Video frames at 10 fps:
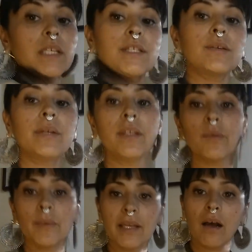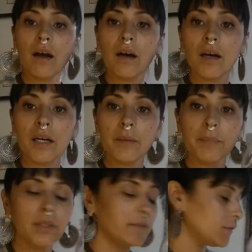So here we are,
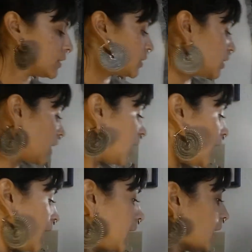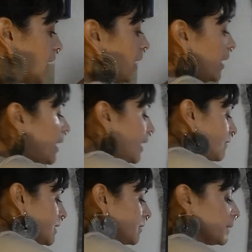beautiful jar. I
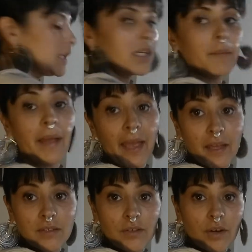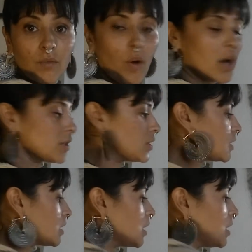have some here. My hands are
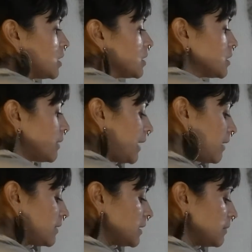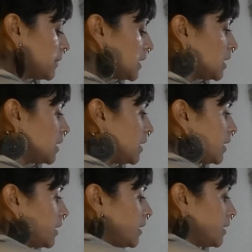washed. So I have some
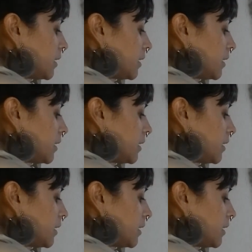here.